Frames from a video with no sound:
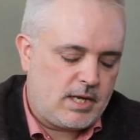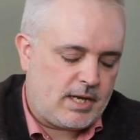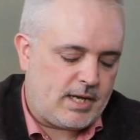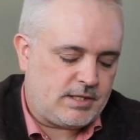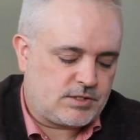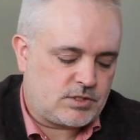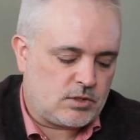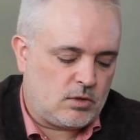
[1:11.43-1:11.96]

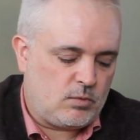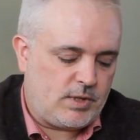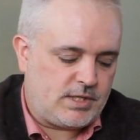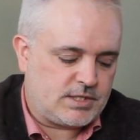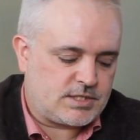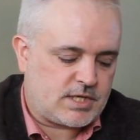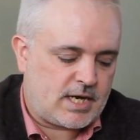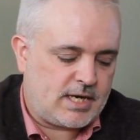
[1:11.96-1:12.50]
And so we
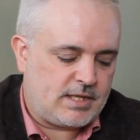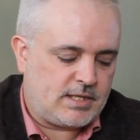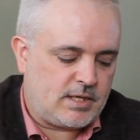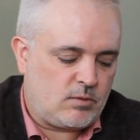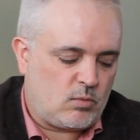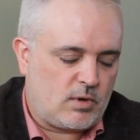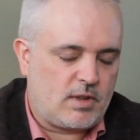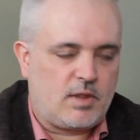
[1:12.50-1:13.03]
decided
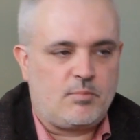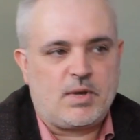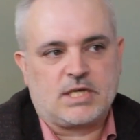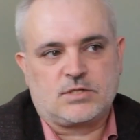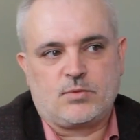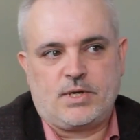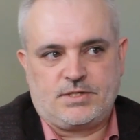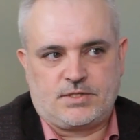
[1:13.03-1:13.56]
that one of the
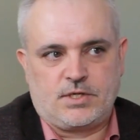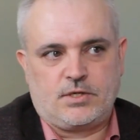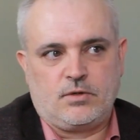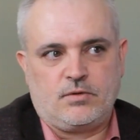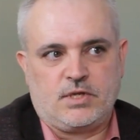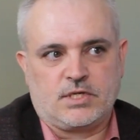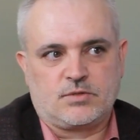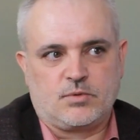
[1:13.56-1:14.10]
best ways to do
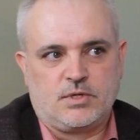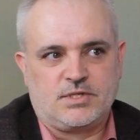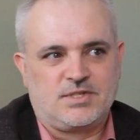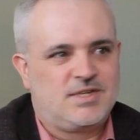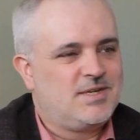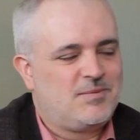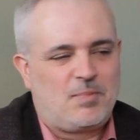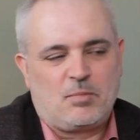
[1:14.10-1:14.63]
this was
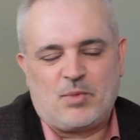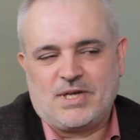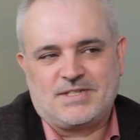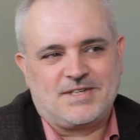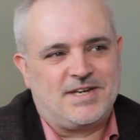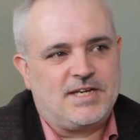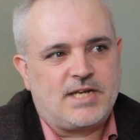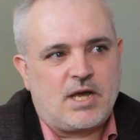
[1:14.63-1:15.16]
by
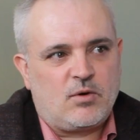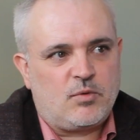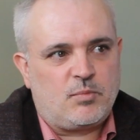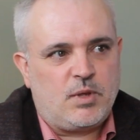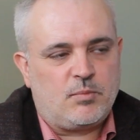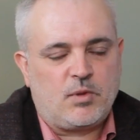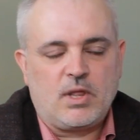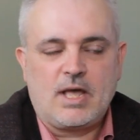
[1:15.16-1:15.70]
sitting down with
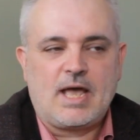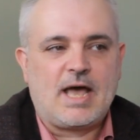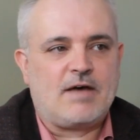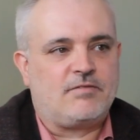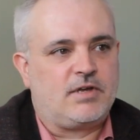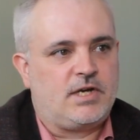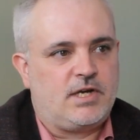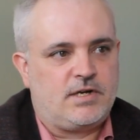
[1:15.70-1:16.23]
people,
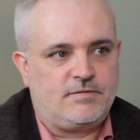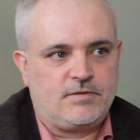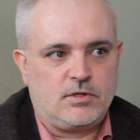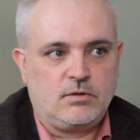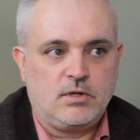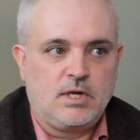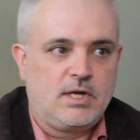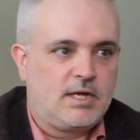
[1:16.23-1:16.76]
having an interview,
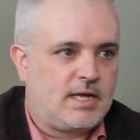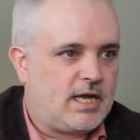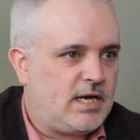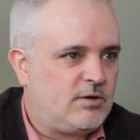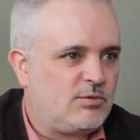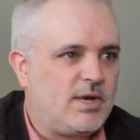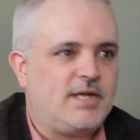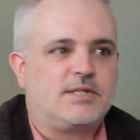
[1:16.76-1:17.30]

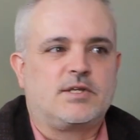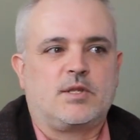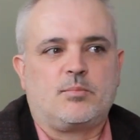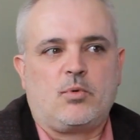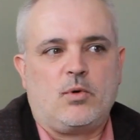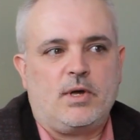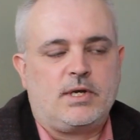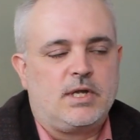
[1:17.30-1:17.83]
getting right to the
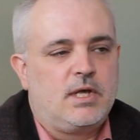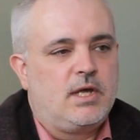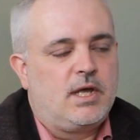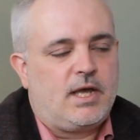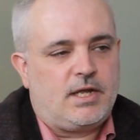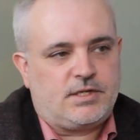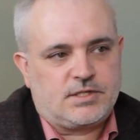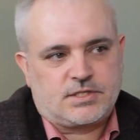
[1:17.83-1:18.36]
point,
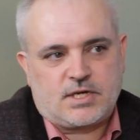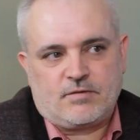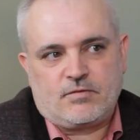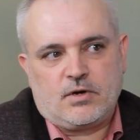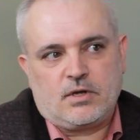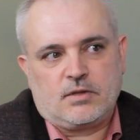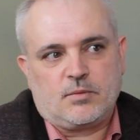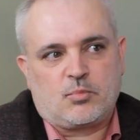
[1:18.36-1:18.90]
and
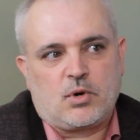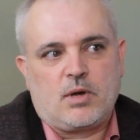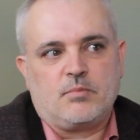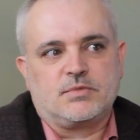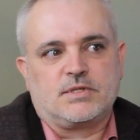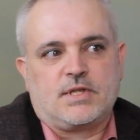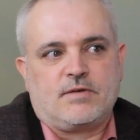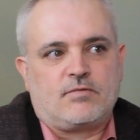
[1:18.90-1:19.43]
discovering the
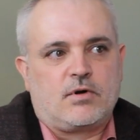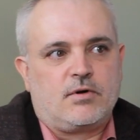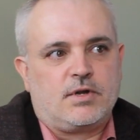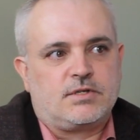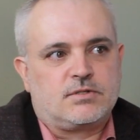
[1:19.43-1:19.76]
problems that they've already